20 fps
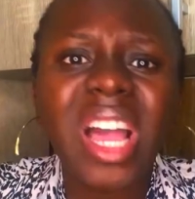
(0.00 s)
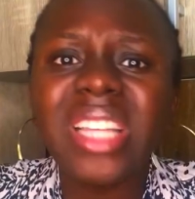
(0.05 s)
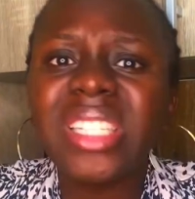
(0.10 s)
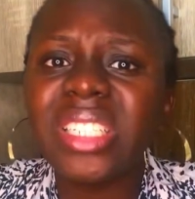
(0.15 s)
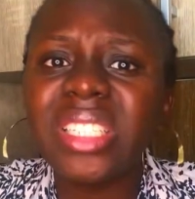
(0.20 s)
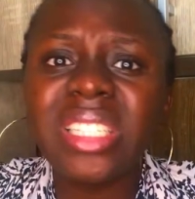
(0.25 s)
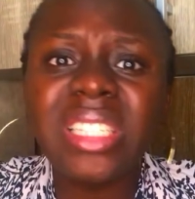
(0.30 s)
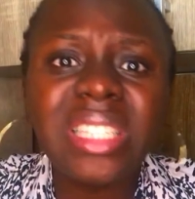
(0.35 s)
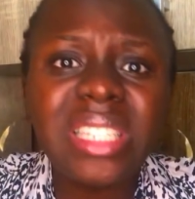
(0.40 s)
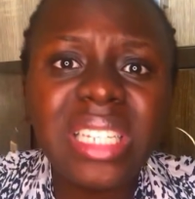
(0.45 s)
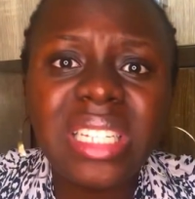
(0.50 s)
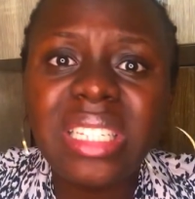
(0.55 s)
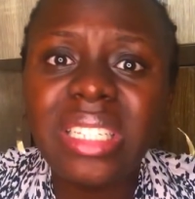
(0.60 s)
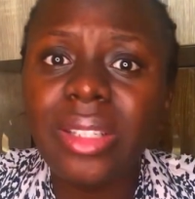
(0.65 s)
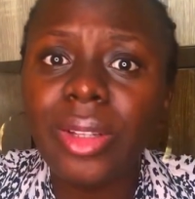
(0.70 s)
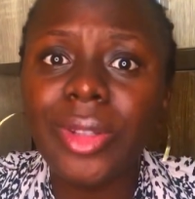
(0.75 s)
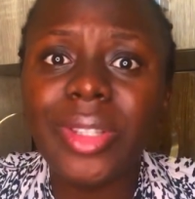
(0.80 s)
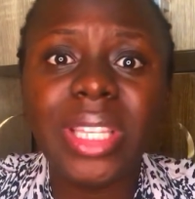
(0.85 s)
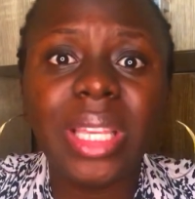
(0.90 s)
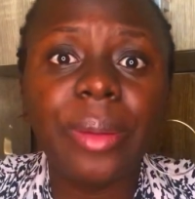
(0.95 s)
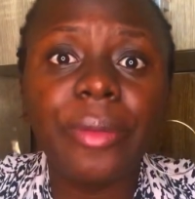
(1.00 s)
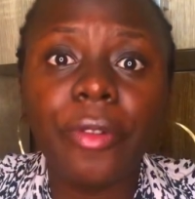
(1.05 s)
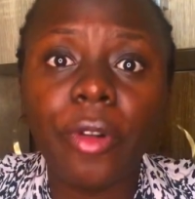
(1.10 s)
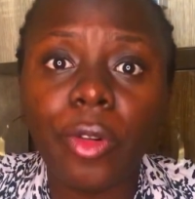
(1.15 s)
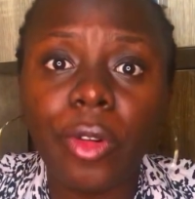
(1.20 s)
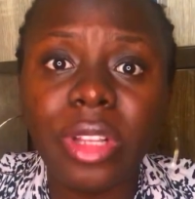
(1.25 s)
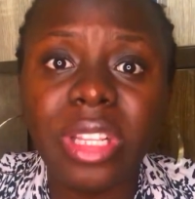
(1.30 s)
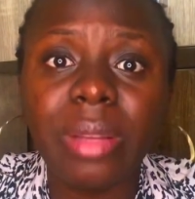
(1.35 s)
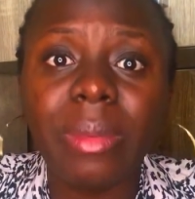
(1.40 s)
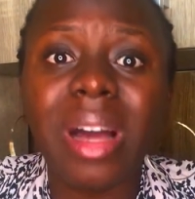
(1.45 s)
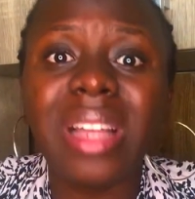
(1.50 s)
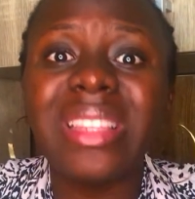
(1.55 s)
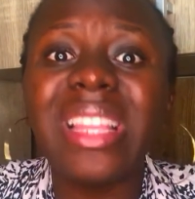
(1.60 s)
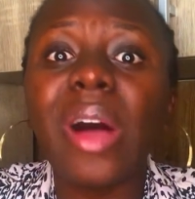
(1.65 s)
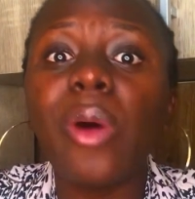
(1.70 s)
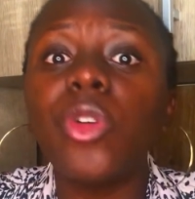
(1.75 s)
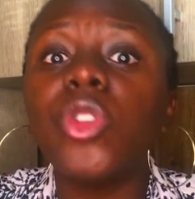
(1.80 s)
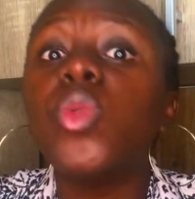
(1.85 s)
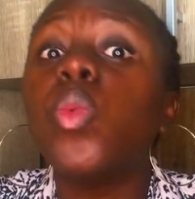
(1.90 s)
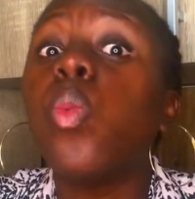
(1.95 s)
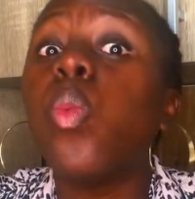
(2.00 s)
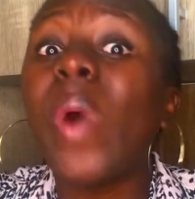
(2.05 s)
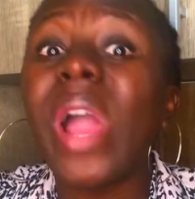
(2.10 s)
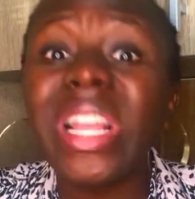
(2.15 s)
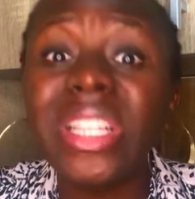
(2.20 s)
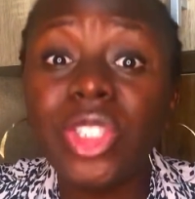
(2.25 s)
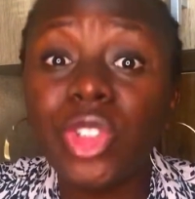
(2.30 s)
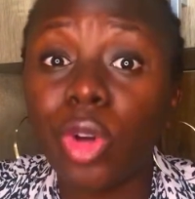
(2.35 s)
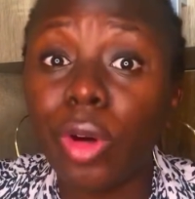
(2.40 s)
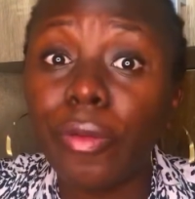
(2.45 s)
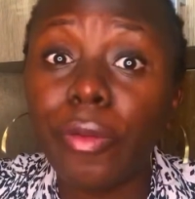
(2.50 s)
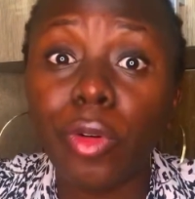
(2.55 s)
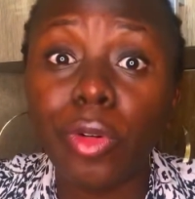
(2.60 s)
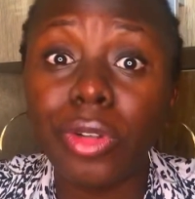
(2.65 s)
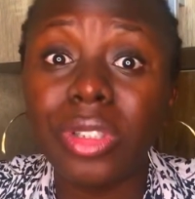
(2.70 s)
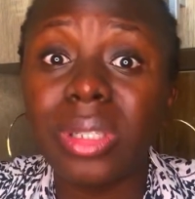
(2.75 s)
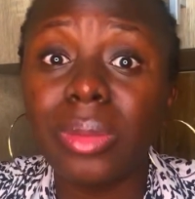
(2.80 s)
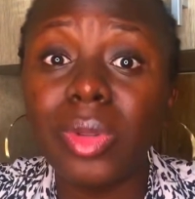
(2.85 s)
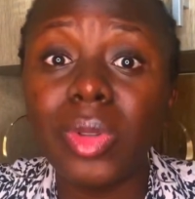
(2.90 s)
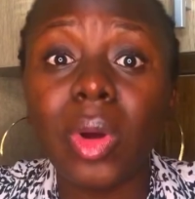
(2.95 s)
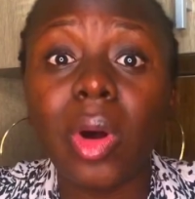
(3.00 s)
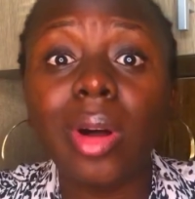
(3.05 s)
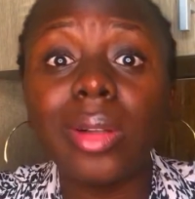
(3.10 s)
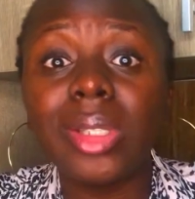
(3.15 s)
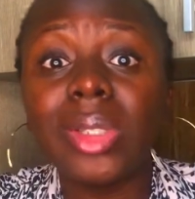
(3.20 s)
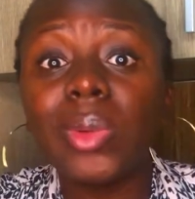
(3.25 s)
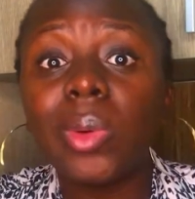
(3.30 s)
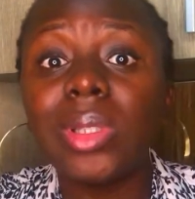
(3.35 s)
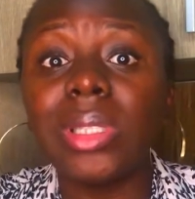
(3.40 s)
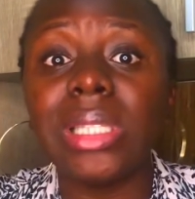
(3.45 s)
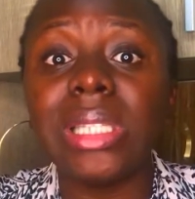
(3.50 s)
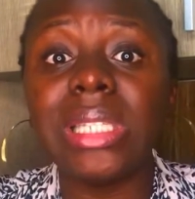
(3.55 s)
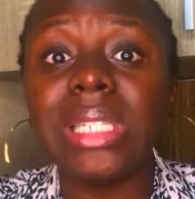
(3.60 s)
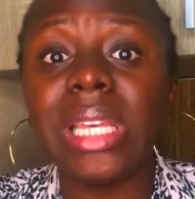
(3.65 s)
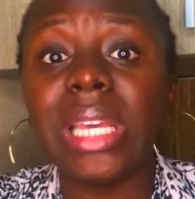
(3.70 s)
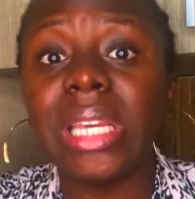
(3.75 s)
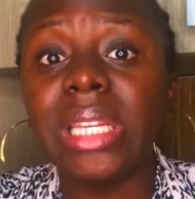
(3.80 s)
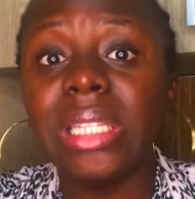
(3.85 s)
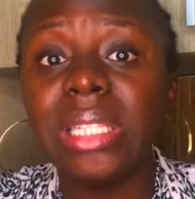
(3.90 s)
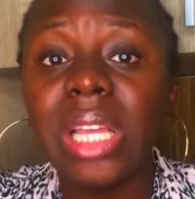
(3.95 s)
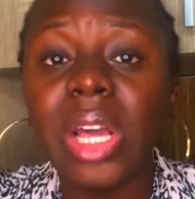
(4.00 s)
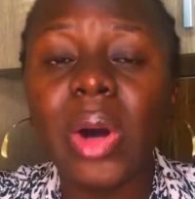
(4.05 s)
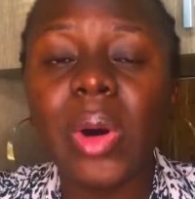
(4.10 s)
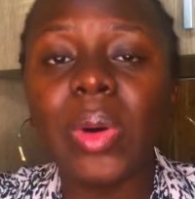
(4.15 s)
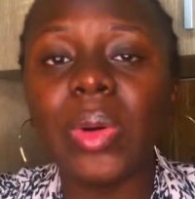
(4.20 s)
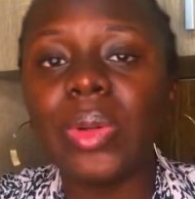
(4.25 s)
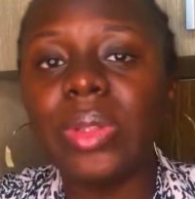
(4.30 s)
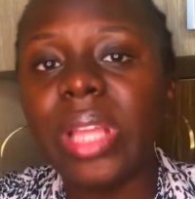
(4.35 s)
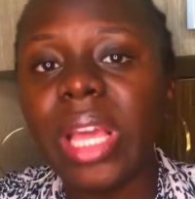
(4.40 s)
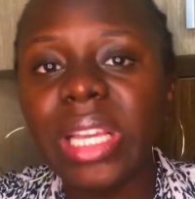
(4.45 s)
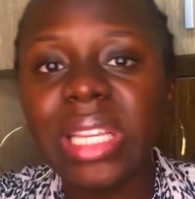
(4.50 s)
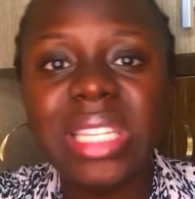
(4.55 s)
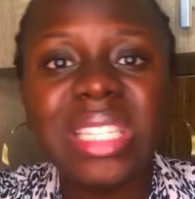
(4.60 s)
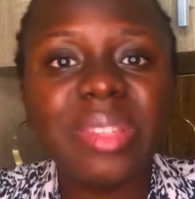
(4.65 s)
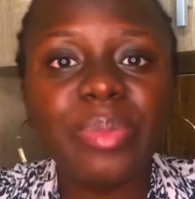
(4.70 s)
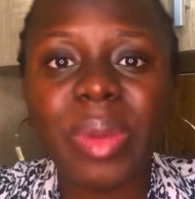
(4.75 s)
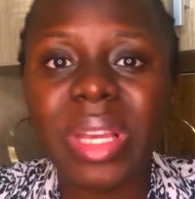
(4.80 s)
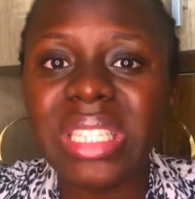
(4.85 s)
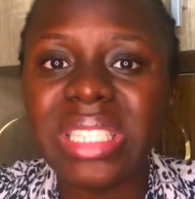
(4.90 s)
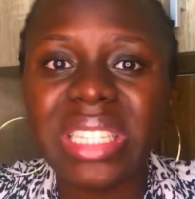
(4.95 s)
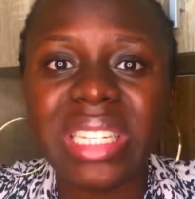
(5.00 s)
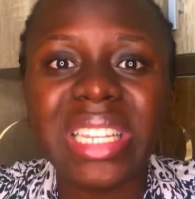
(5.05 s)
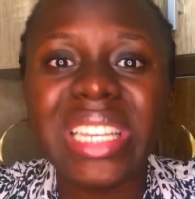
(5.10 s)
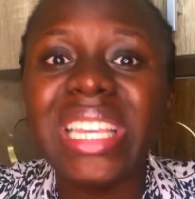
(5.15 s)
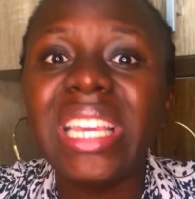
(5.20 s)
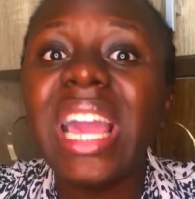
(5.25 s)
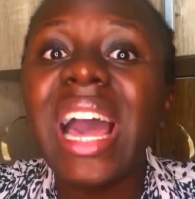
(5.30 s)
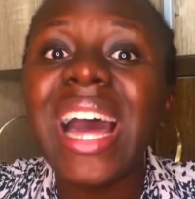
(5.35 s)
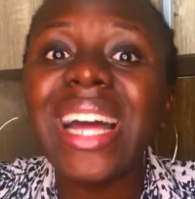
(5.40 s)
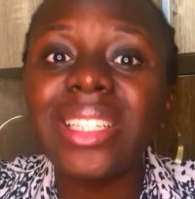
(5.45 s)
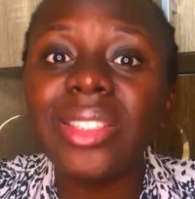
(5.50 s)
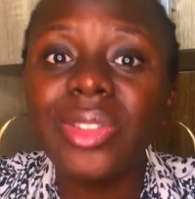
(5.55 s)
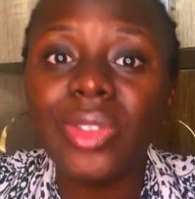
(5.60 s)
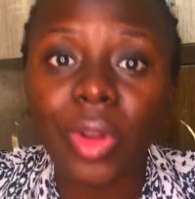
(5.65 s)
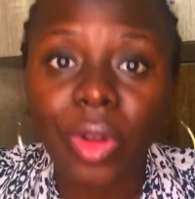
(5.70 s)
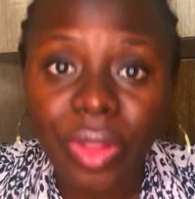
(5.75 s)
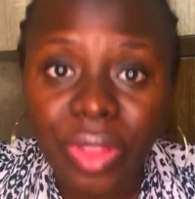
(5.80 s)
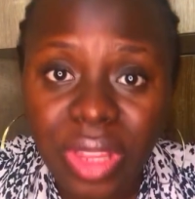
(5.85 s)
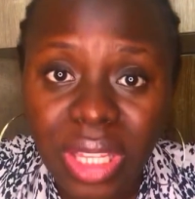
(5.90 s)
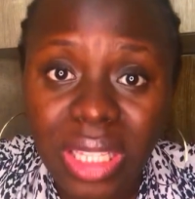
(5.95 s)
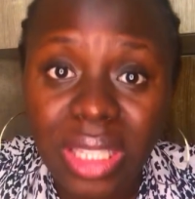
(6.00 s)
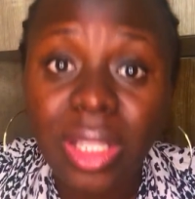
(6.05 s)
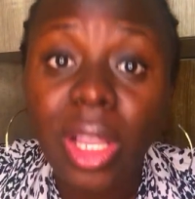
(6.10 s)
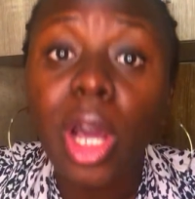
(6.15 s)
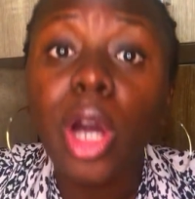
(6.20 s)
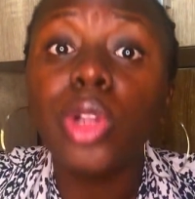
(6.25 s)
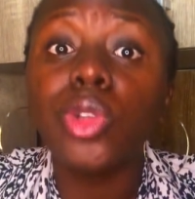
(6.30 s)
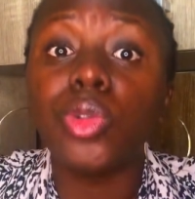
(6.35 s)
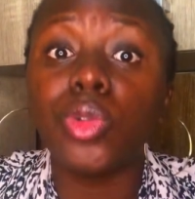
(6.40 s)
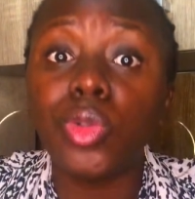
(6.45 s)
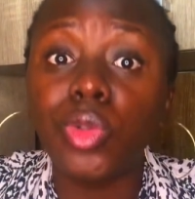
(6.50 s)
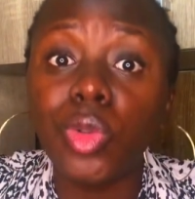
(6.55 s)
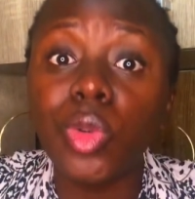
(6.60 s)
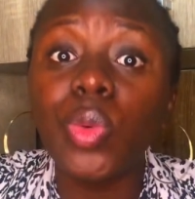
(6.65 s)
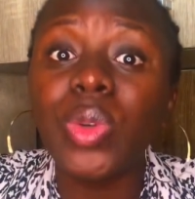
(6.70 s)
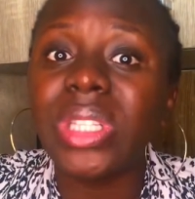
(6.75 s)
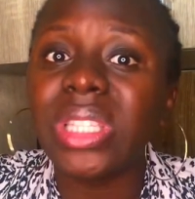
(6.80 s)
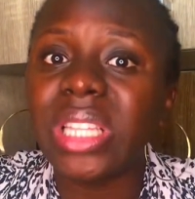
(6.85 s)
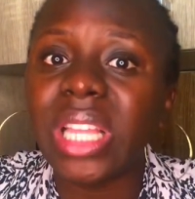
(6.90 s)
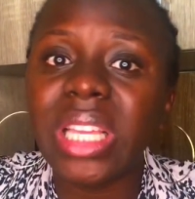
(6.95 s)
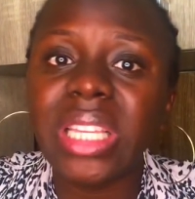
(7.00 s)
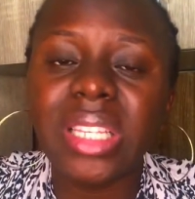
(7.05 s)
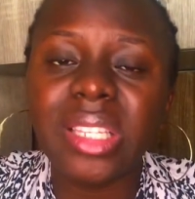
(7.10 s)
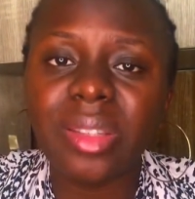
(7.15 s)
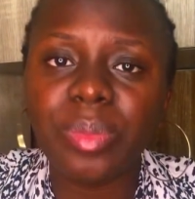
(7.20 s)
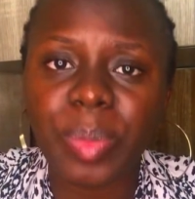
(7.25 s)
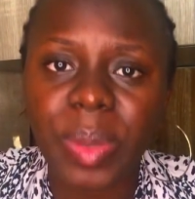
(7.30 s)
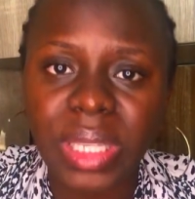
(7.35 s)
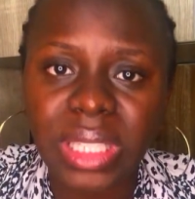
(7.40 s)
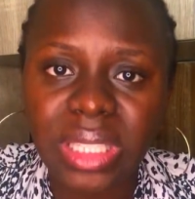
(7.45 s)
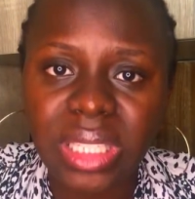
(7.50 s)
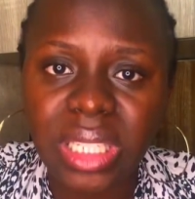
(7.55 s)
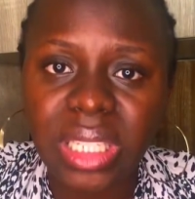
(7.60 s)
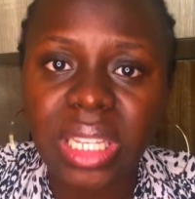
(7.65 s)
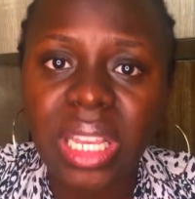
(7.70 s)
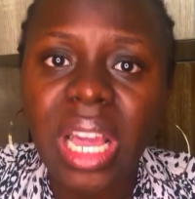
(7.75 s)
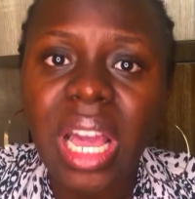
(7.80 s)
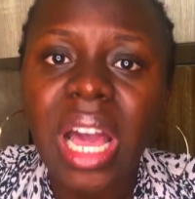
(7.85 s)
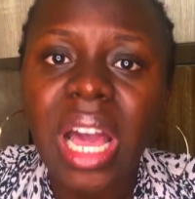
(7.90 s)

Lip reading: And she didn't see the need to keep following him. And that was when she unfollowed him. So all this one is saying, oh, Nengi's birthday. It had nothing to do with Nengi's birthday.